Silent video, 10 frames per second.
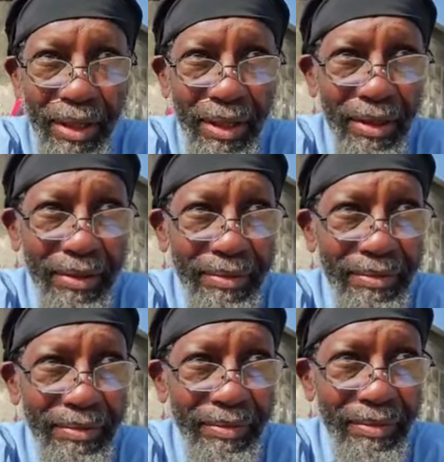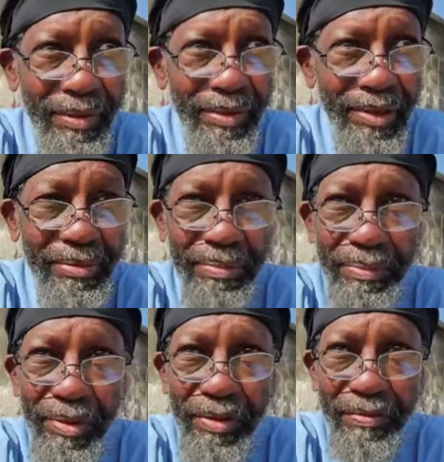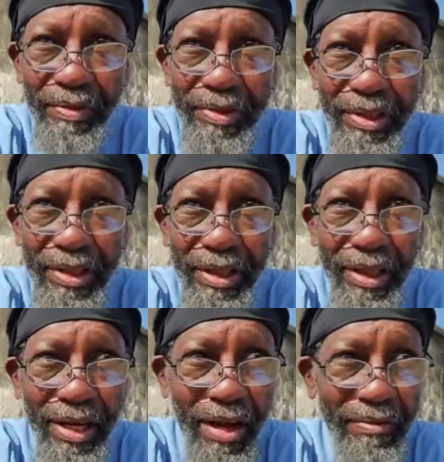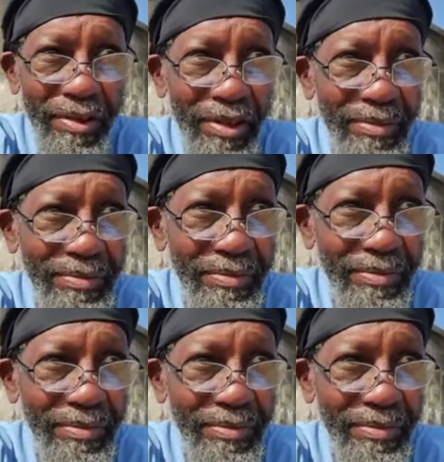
Uh, on this beautiful Sunday in Africa,